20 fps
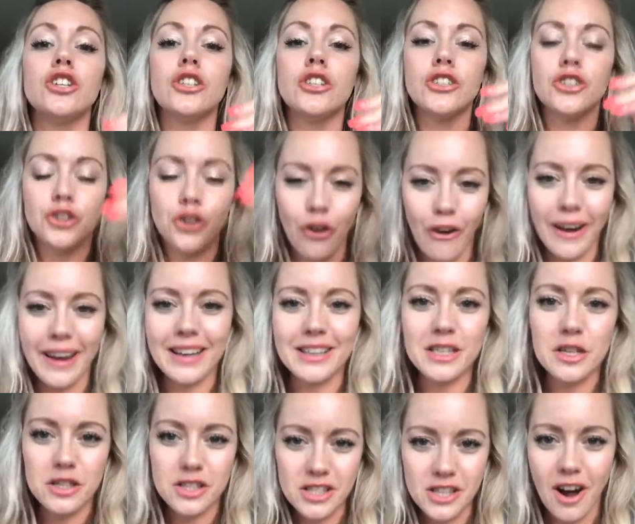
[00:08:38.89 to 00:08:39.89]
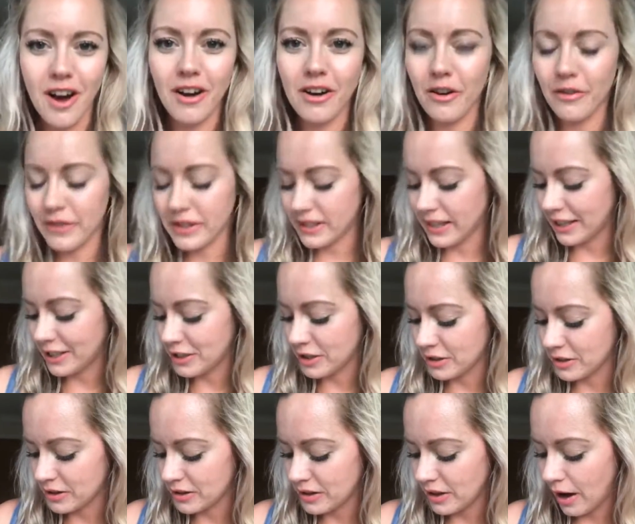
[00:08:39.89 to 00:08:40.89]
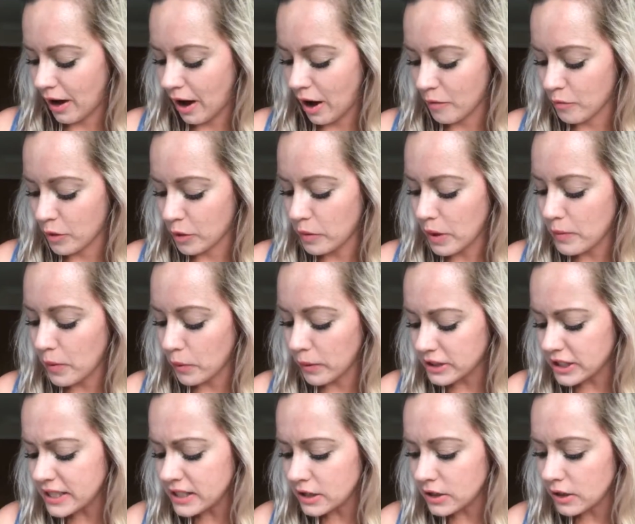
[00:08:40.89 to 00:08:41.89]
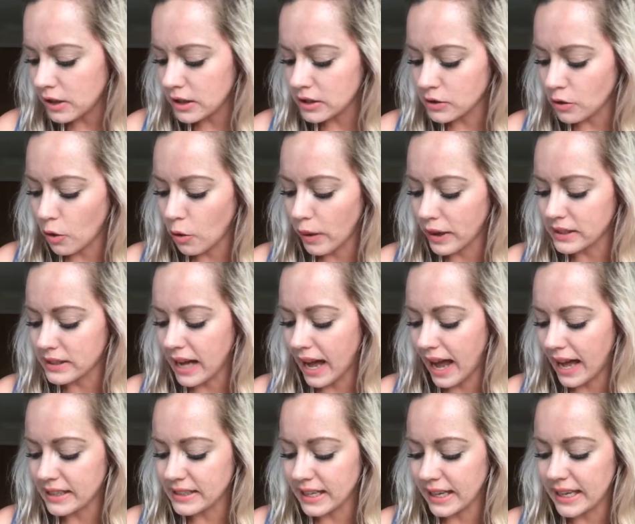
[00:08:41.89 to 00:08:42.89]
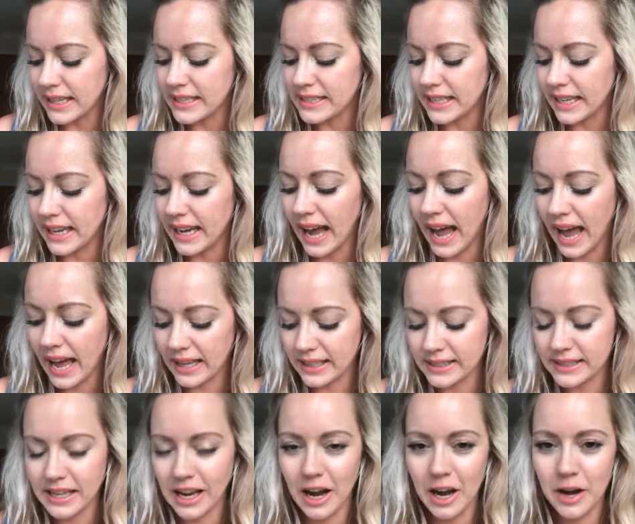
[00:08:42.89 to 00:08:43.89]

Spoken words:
trying to start conversations with people, which isn't as always as easy as